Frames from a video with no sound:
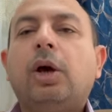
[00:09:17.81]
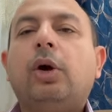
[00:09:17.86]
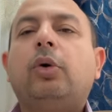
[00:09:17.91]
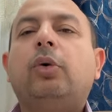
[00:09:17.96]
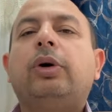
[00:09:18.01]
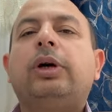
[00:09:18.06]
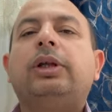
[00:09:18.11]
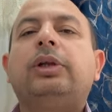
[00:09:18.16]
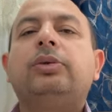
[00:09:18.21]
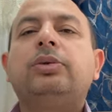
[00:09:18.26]

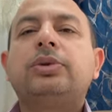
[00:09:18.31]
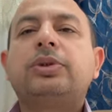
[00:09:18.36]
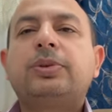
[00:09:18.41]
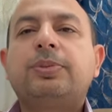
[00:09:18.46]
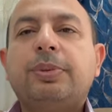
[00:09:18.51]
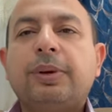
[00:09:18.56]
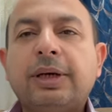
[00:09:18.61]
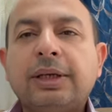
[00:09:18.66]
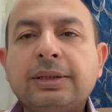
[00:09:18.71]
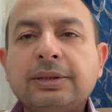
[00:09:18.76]
When you
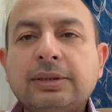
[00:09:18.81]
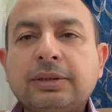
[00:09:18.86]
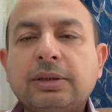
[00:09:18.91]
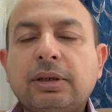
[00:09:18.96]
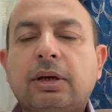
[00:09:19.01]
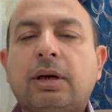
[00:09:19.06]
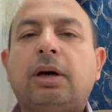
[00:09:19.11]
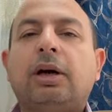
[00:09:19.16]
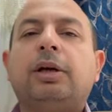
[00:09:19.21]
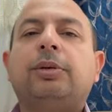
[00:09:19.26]
spend
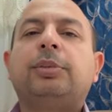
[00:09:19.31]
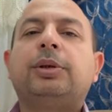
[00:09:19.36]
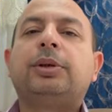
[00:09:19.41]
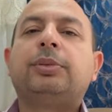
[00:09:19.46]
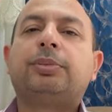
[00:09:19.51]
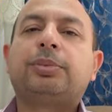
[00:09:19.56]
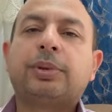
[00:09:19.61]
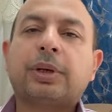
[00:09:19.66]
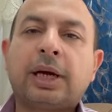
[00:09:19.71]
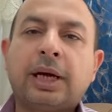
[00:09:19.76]
time in
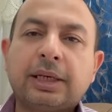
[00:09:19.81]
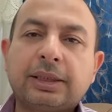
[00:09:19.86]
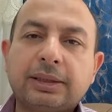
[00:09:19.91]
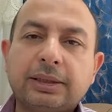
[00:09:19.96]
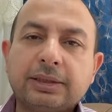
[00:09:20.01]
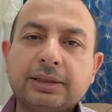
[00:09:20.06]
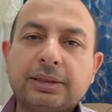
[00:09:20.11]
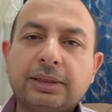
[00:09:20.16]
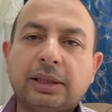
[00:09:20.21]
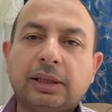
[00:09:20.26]

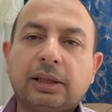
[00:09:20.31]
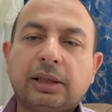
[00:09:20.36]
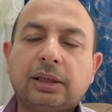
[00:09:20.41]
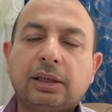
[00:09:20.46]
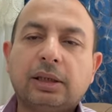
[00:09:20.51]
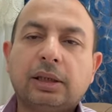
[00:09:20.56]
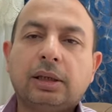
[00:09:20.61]
practicing